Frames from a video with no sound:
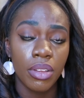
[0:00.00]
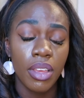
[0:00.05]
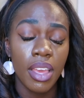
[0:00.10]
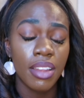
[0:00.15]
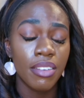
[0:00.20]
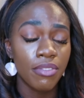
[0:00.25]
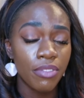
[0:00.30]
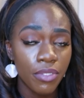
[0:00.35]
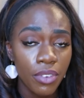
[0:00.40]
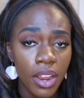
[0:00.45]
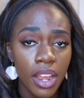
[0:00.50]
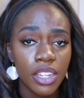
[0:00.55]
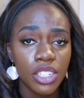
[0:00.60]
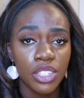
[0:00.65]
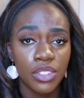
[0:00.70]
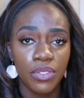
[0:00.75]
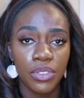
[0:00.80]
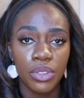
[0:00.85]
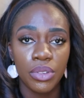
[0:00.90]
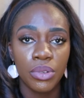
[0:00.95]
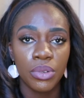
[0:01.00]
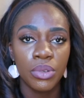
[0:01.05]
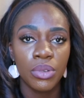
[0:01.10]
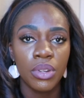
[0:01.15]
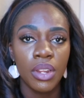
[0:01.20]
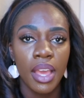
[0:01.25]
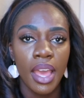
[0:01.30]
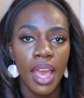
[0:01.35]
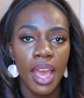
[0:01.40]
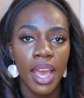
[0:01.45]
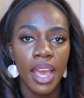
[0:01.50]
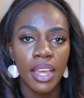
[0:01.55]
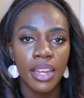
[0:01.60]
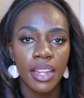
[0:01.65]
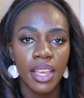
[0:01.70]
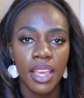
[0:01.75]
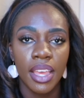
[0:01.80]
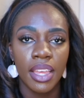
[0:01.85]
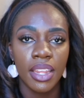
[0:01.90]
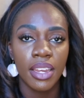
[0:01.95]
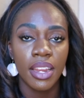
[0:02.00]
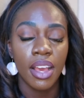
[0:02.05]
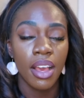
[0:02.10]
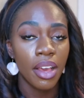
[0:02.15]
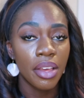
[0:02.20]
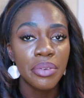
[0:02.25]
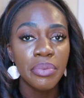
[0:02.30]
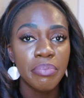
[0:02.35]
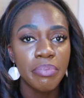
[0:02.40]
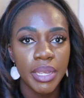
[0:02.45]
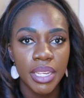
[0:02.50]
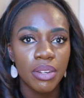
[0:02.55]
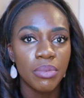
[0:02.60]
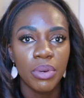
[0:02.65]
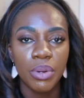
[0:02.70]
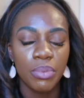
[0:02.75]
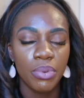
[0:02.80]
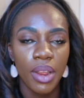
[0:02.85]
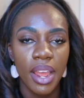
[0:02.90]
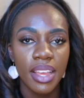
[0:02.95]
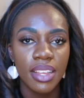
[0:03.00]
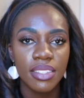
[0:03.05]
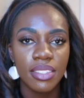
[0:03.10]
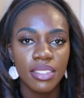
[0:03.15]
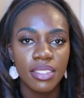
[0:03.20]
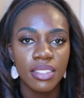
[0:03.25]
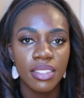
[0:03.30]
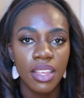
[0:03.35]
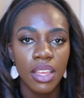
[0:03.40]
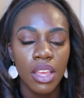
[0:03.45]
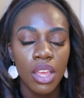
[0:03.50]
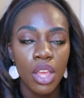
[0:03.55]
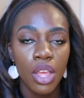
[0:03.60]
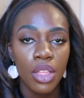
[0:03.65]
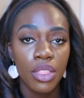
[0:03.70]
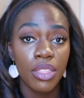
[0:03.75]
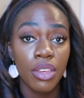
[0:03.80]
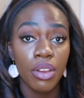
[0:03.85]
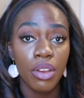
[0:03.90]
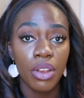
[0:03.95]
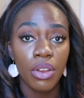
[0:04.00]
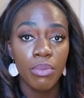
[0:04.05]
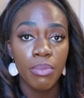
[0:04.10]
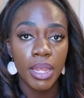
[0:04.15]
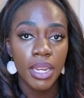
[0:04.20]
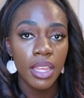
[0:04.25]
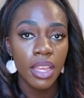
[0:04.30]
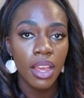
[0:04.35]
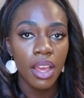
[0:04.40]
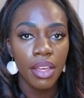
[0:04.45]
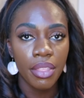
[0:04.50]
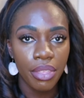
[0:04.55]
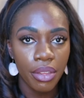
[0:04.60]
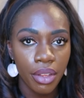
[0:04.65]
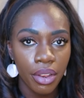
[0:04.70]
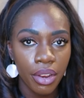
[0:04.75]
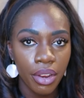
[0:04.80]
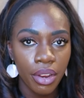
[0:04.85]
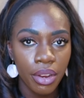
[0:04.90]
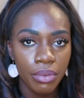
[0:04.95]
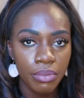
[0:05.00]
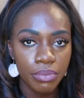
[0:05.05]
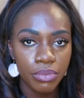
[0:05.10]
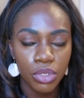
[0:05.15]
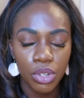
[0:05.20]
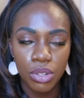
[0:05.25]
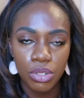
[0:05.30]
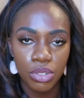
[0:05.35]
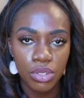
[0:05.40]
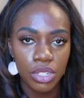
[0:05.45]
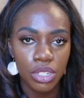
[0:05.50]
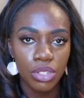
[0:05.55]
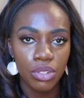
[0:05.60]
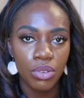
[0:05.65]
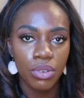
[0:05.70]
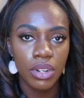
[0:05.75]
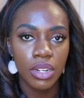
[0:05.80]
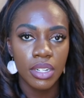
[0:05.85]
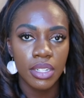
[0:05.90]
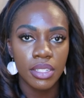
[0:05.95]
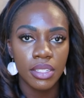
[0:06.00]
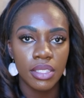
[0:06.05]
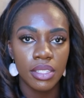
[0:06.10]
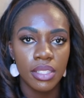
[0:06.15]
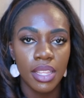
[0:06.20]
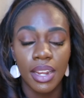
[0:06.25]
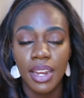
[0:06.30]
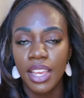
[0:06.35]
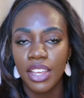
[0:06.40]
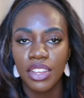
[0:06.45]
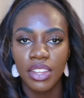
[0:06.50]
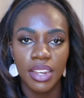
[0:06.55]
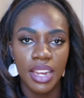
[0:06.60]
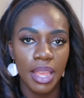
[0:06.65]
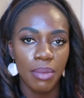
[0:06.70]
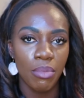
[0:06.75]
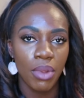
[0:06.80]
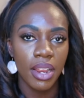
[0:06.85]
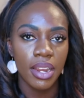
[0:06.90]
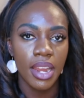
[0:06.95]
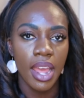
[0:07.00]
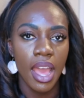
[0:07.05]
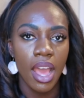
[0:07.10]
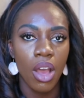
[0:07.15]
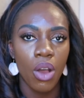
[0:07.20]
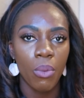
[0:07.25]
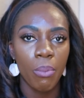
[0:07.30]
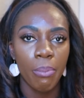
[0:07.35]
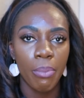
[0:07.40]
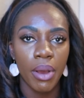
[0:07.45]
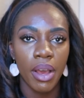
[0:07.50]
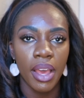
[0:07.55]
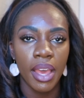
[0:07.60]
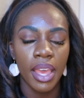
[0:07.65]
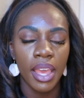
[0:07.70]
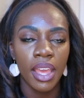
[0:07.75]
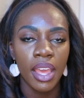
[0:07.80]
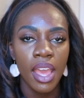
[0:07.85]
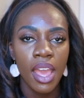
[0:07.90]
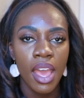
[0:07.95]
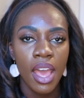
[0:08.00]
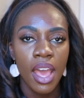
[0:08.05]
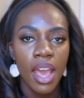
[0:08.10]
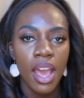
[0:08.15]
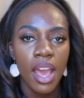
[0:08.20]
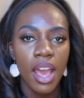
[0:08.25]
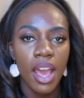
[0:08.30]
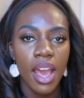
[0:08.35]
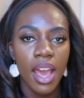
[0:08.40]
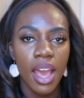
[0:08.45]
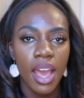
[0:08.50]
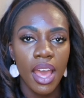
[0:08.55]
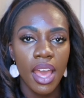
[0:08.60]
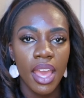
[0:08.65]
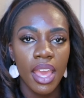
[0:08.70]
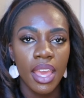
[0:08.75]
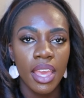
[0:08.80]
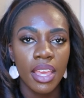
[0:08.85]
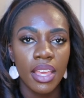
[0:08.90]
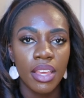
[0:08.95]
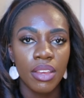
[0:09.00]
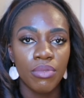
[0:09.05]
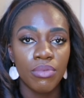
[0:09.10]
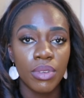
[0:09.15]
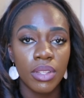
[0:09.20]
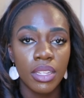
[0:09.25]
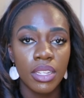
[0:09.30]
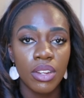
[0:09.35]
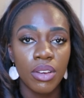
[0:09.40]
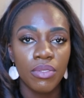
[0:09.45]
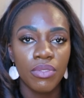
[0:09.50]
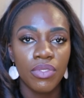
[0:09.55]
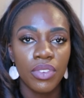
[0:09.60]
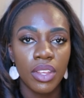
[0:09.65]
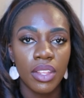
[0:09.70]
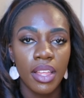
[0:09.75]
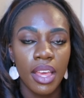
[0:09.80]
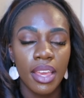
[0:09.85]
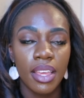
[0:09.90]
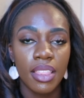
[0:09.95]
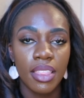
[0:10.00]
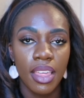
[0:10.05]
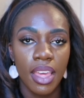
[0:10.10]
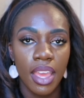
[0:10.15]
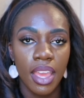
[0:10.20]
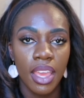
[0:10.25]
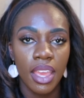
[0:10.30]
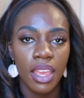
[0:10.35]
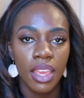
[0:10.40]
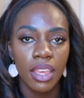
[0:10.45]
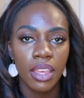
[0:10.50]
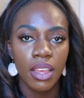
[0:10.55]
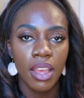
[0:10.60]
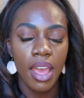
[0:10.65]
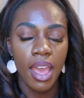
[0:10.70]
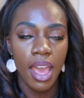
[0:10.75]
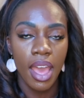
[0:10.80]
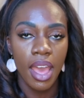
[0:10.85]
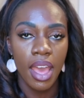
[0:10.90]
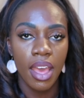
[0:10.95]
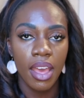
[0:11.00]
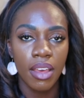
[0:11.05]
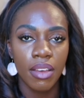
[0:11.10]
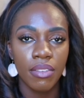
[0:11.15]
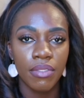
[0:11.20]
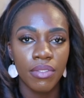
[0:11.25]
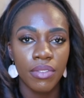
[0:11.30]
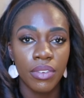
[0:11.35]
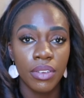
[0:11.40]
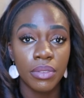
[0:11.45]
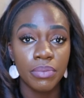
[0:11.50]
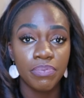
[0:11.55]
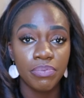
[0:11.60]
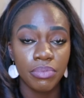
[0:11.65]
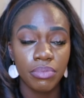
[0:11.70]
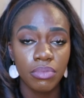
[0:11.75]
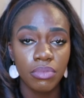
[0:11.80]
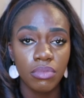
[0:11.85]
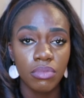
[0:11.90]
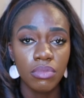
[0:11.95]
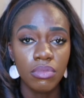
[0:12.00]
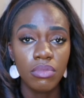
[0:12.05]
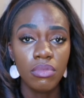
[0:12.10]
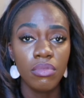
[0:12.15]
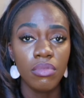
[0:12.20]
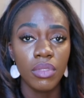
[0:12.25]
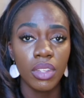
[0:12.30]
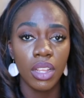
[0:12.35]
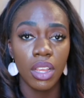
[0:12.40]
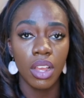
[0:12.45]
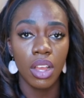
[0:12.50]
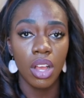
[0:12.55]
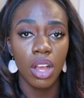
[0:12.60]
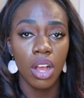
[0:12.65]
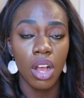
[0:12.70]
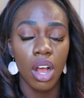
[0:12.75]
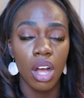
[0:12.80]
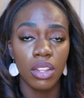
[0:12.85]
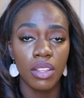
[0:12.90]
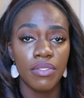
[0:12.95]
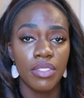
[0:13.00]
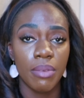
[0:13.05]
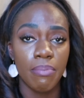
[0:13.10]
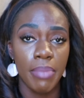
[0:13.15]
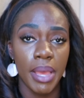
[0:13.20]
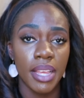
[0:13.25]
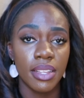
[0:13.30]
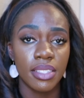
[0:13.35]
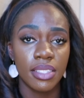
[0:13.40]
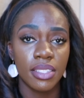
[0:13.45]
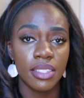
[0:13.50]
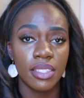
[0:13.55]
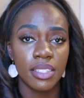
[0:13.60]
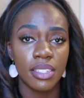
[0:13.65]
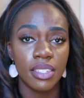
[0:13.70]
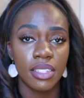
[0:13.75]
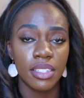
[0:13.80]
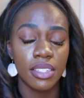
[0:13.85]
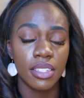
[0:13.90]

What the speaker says: and fresh food at an unbeatable price. There are many other grocery stores that I could name right now, but I really don't feel like they have all of the best